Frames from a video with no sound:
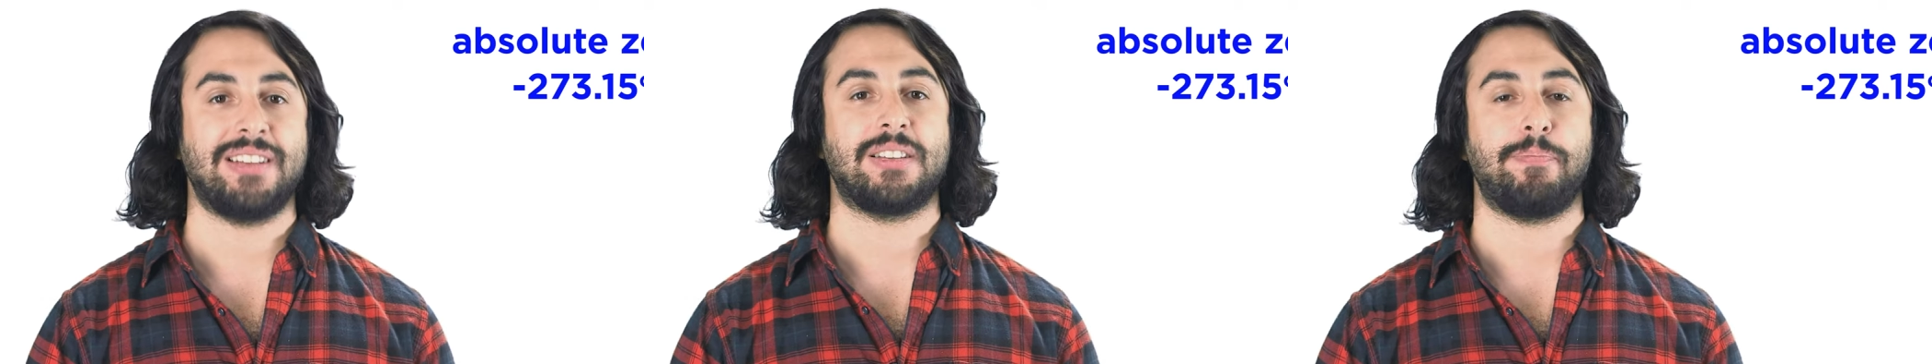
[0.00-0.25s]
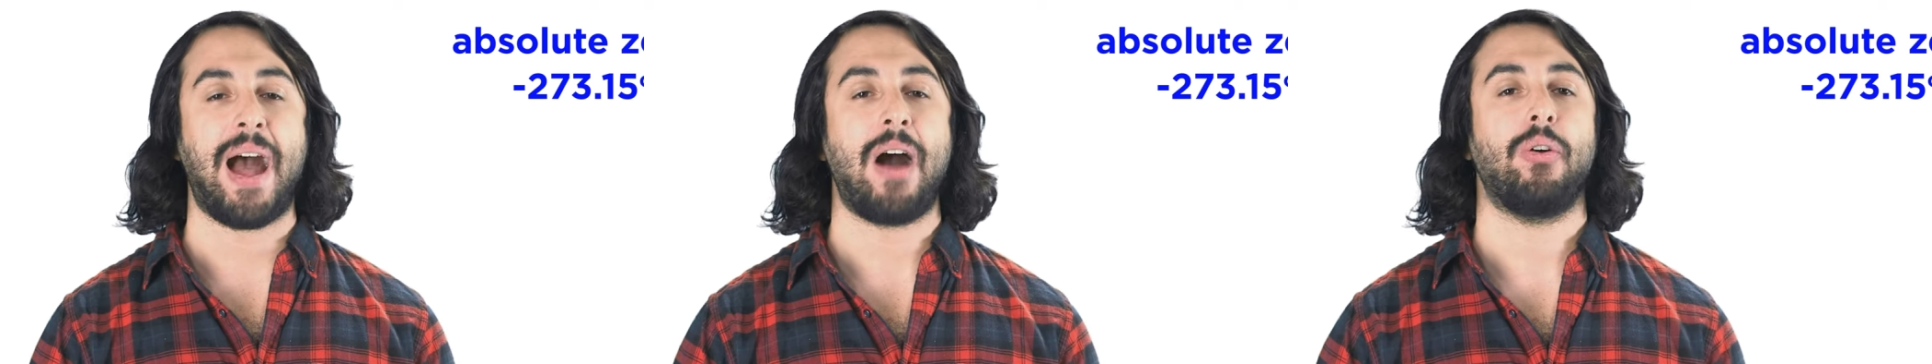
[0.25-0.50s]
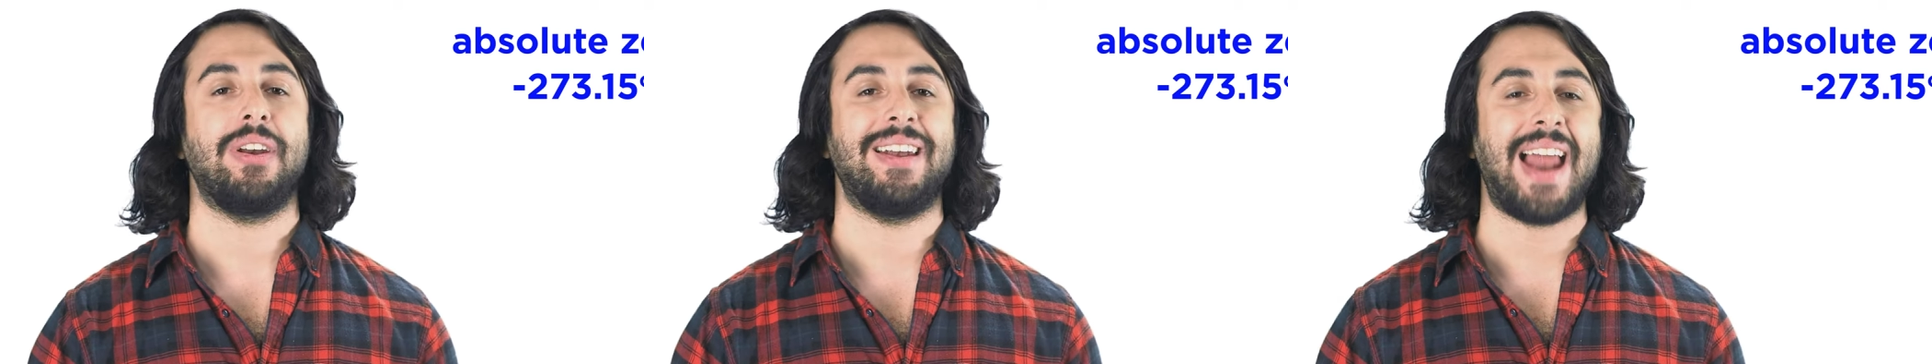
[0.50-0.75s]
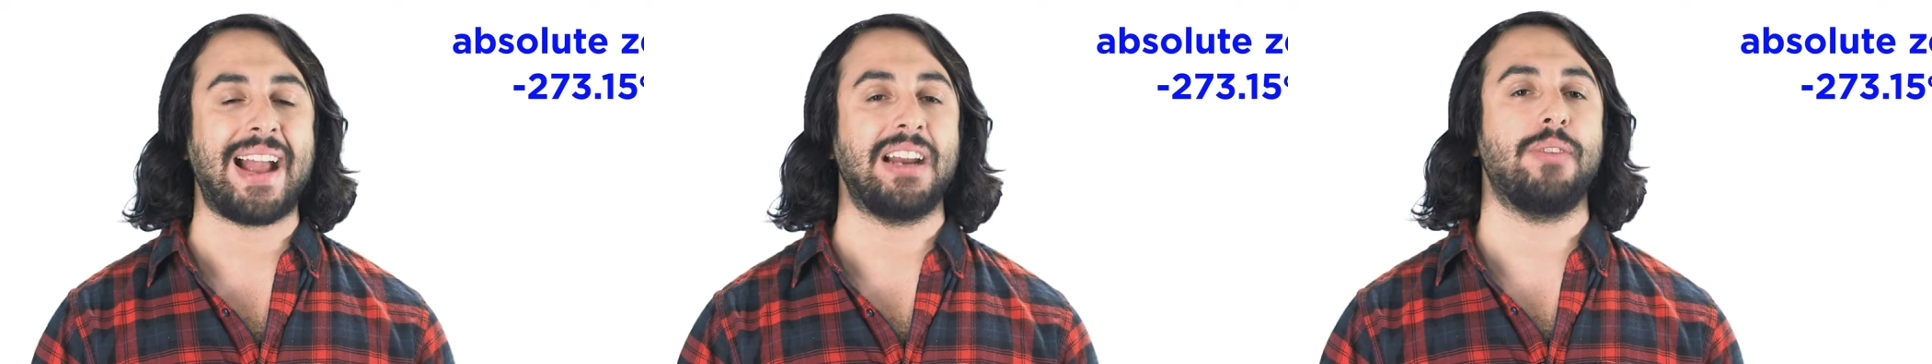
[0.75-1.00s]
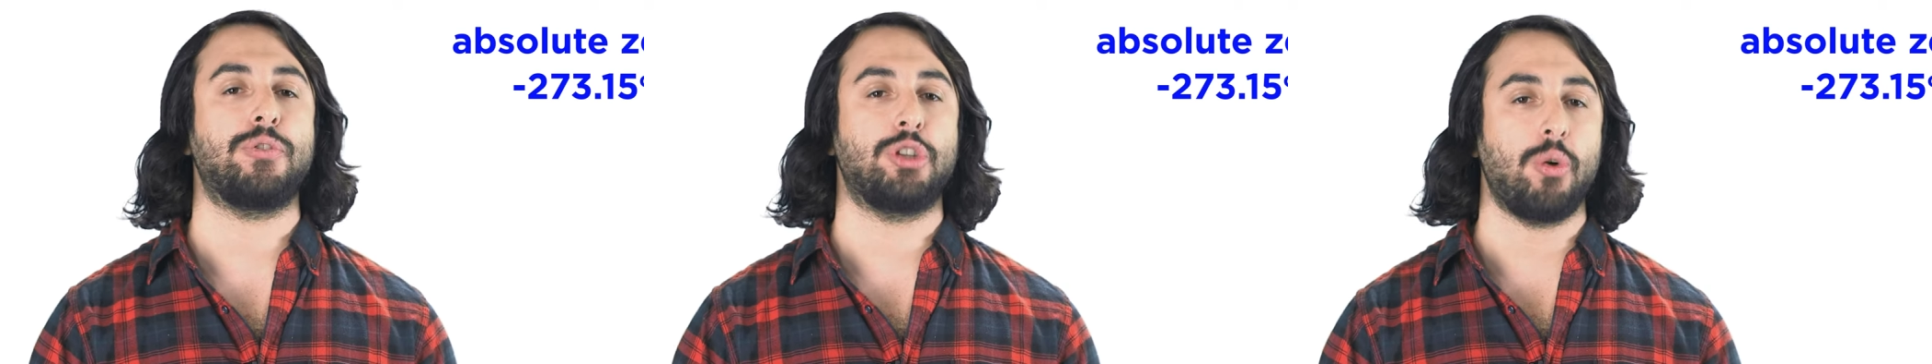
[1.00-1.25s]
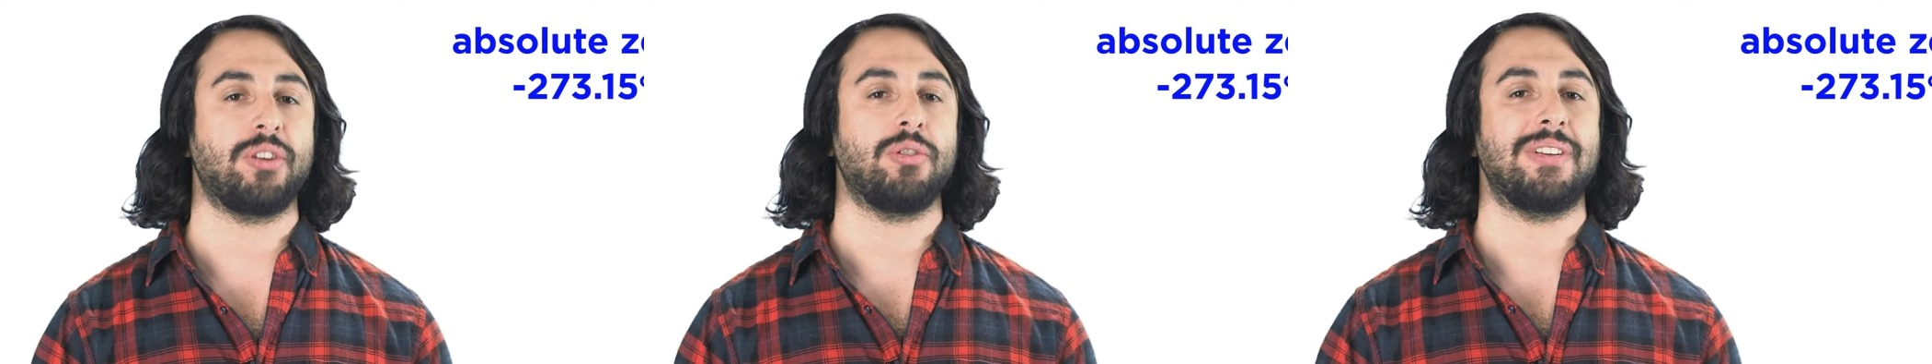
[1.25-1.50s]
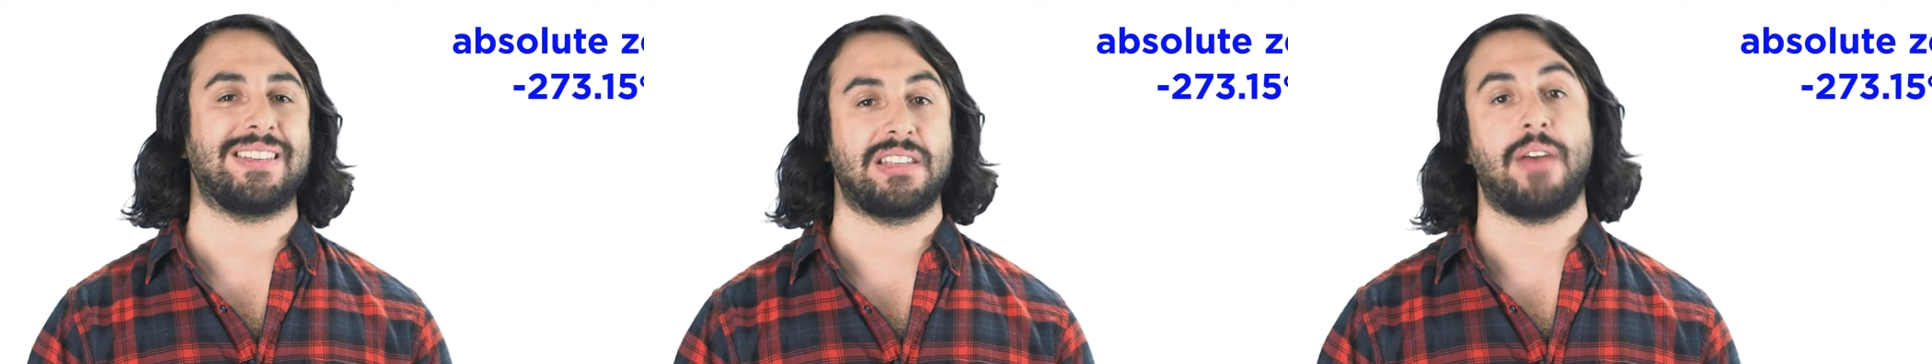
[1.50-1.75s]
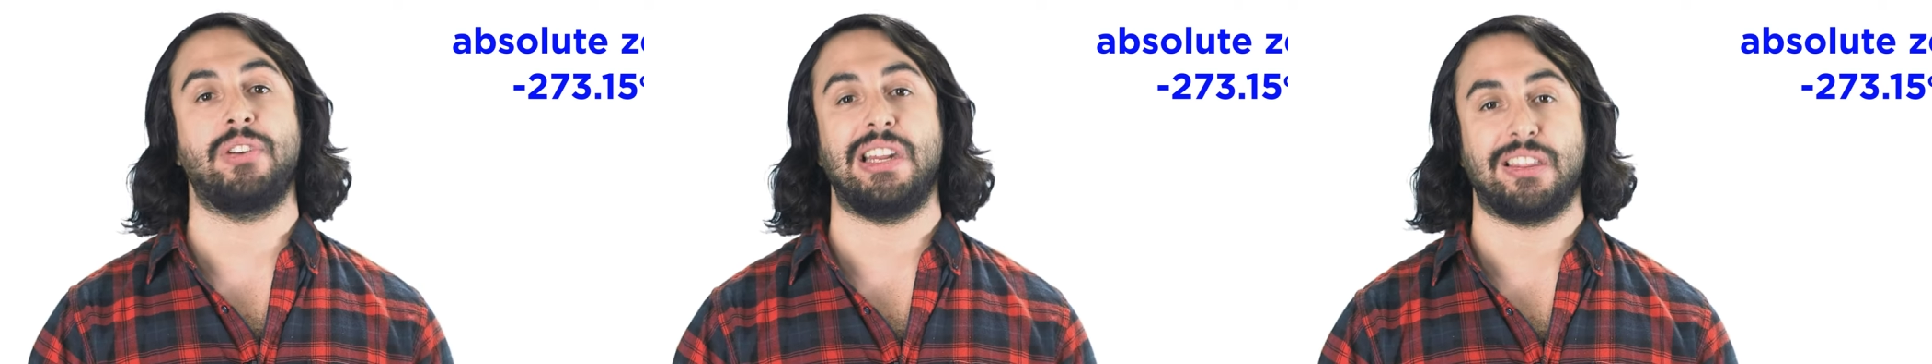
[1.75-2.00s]
is about negative two hundred
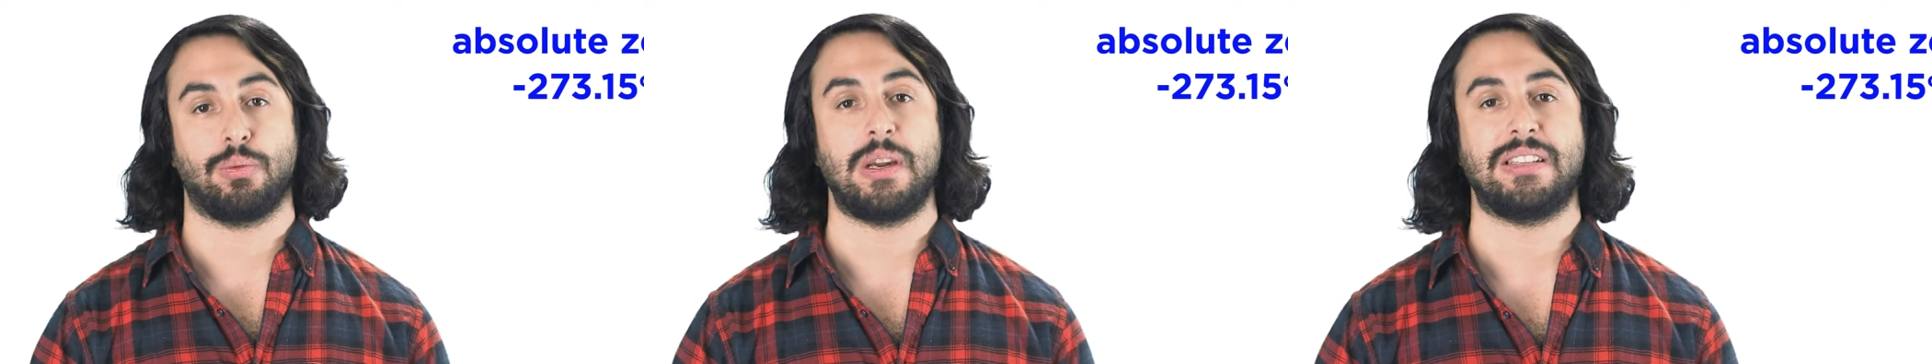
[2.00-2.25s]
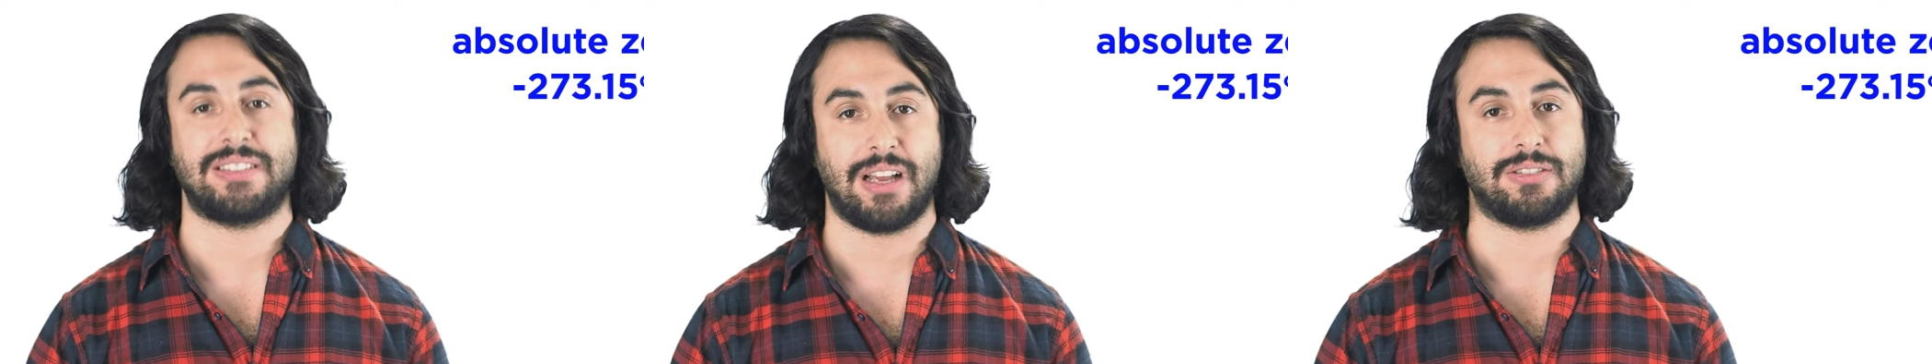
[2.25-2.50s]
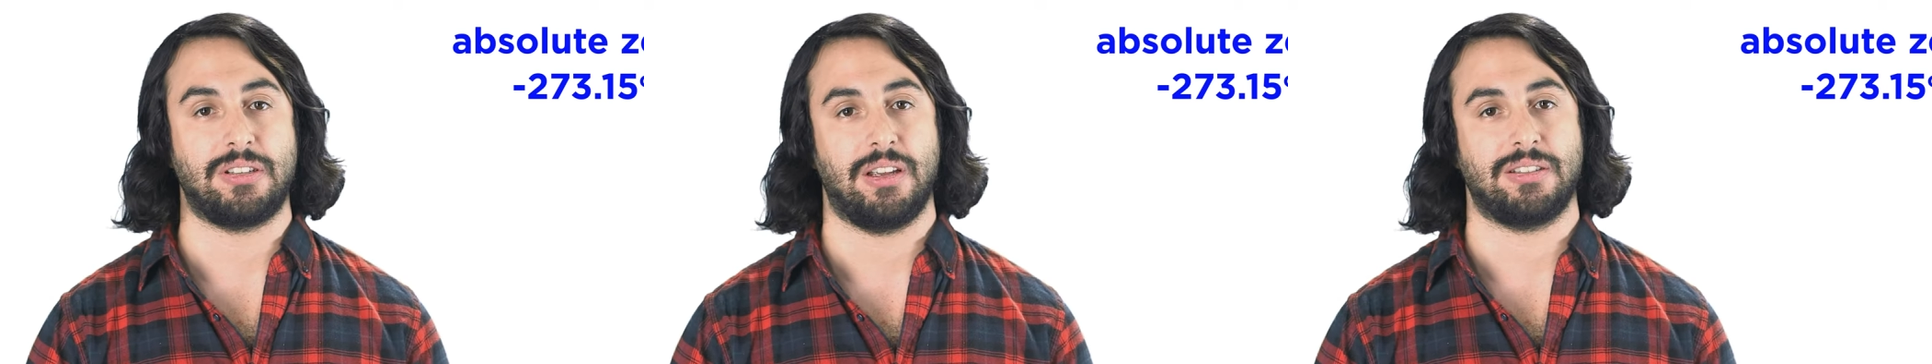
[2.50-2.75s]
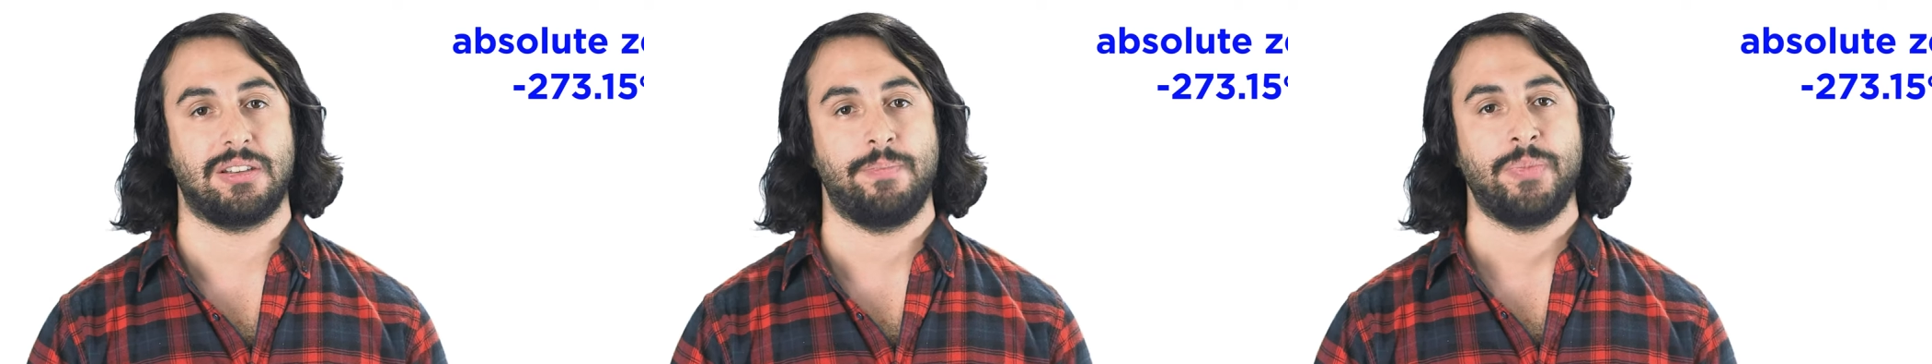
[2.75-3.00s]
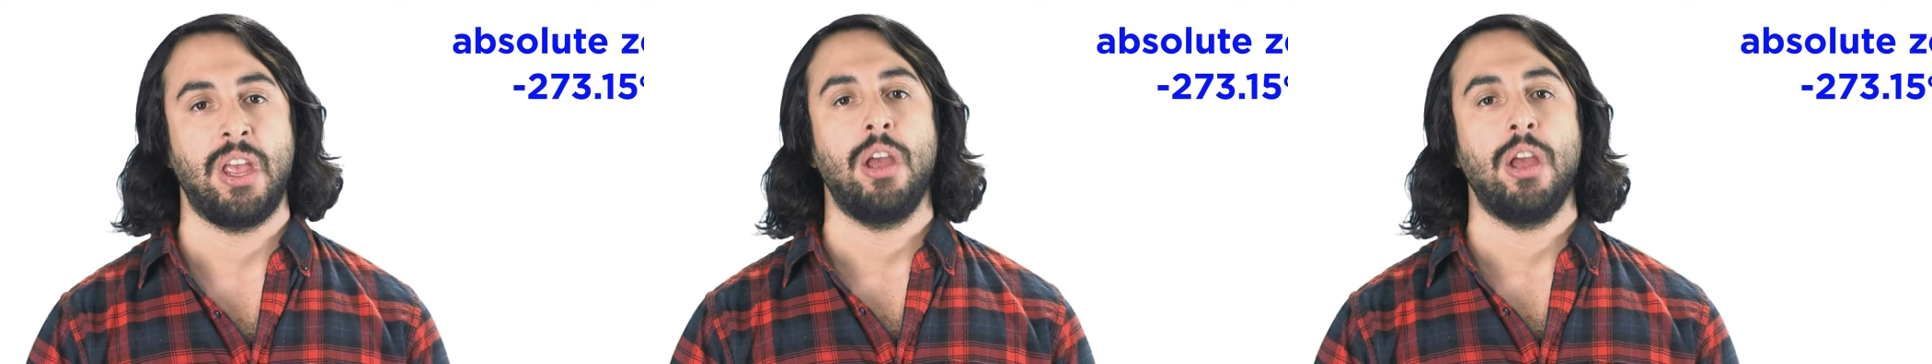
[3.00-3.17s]
seventy-three Celsius,